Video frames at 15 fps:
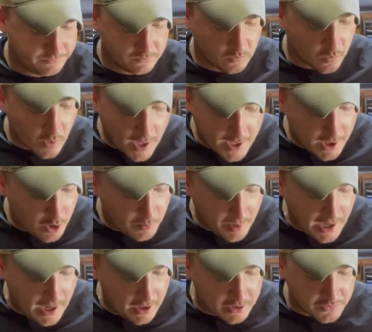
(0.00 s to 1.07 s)
radio
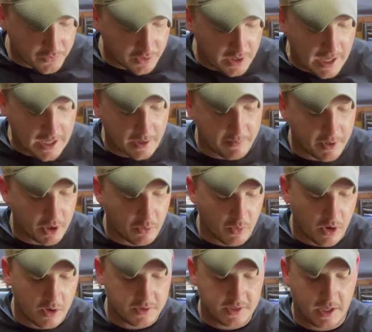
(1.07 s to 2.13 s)
pouch, for lack of better
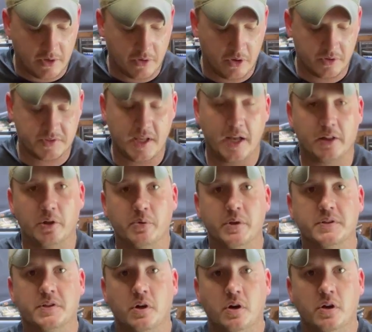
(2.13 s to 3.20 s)
words. I don't know exactly what it's
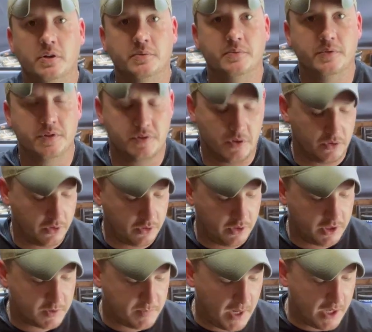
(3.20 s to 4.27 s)
called. It's their little
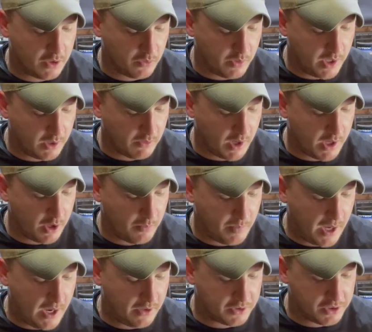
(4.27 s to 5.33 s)
expander wing radio
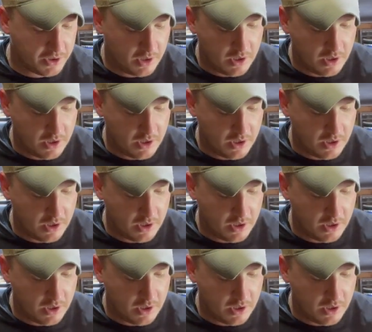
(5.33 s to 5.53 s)
pouch.